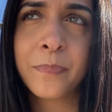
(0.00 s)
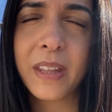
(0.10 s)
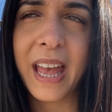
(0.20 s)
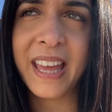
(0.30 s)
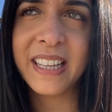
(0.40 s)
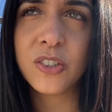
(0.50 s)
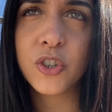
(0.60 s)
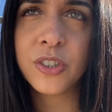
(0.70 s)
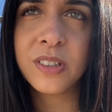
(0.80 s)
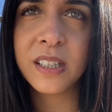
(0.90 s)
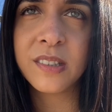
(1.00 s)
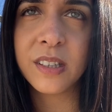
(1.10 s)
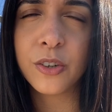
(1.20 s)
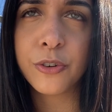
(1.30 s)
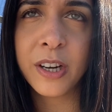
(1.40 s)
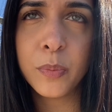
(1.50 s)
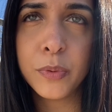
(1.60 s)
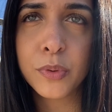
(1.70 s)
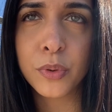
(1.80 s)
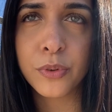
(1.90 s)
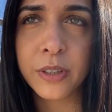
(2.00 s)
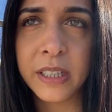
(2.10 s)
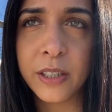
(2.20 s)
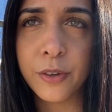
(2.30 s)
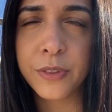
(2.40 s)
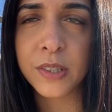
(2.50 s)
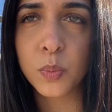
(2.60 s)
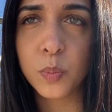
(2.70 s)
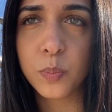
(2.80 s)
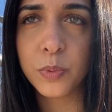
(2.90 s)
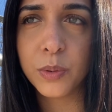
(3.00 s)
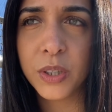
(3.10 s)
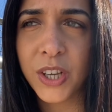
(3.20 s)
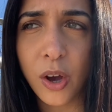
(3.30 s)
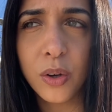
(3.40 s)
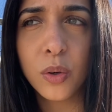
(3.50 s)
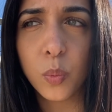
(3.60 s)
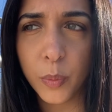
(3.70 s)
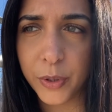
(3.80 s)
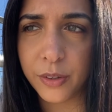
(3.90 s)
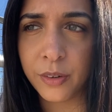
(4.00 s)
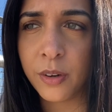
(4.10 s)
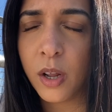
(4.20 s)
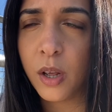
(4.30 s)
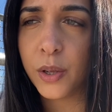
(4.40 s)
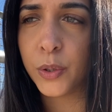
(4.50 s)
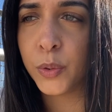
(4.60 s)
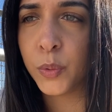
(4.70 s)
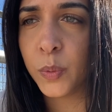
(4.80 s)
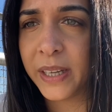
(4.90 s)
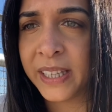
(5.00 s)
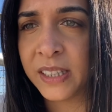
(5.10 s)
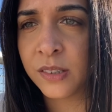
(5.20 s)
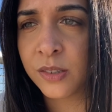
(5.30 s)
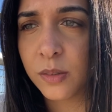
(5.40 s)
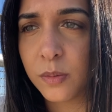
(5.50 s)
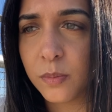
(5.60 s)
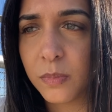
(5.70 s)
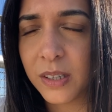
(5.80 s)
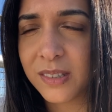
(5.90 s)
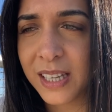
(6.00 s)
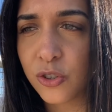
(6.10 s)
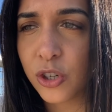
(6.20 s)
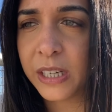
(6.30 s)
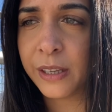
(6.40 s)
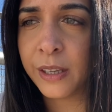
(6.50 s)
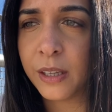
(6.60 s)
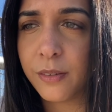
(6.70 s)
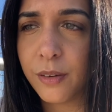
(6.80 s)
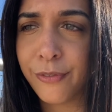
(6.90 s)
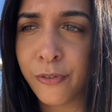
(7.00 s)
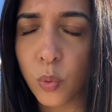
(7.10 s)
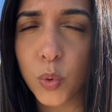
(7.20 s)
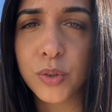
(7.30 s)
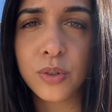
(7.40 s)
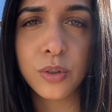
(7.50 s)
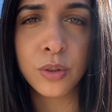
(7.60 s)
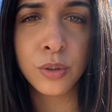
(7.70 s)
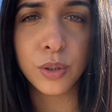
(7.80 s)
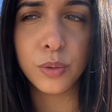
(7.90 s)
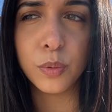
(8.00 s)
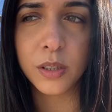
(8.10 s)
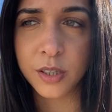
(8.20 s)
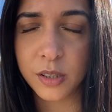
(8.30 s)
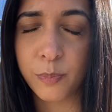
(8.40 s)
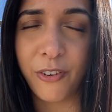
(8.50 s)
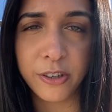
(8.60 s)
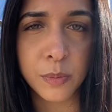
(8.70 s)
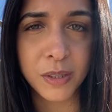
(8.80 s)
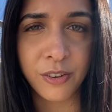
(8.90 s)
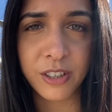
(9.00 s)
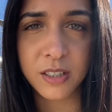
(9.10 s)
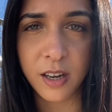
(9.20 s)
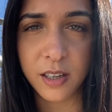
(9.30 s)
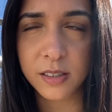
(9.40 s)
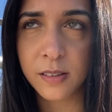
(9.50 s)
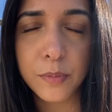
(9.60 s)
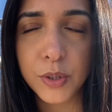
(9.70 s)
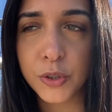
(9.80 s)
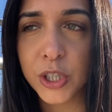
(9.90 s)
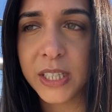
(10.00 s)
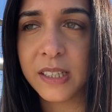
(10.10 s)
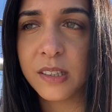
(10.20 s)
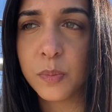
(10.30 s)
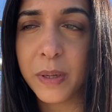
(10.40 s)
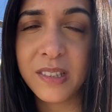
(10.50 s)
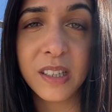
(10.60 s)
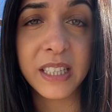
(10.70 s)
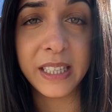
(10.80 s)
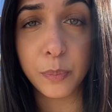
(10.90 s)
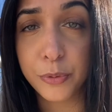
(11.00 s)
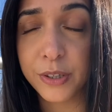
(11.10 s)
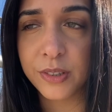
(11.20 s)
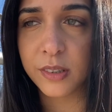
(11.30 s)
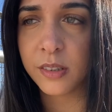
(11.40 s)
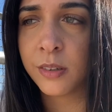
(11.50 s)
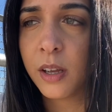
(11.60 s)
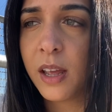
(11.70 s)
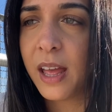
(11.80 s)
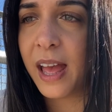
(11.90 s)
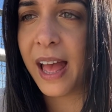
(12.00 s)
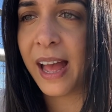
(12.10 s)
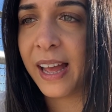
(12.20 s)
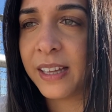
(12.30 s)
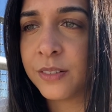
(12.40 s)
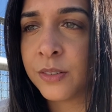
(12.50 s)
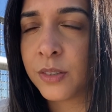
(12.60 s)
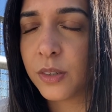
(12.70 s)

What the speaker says: and it's just this incredible story of this young woman who is essentially forced to do a very specific task. So she is basically imprisoned, and